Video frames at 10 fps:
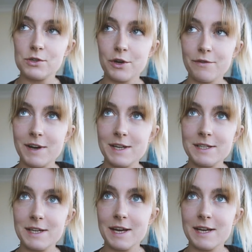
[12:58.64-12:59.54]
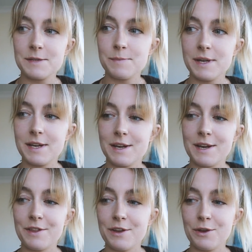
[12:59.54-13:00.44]
So far today has been
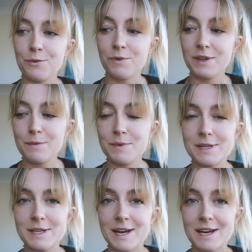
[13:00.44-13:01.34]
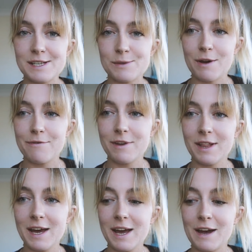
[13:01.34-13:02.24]
another really busy day, so I feel
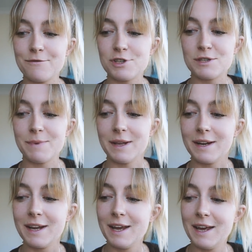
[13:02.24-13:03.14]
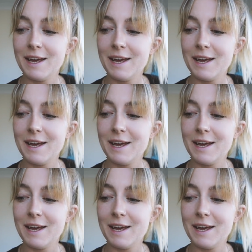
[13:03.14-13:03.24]
like I've just been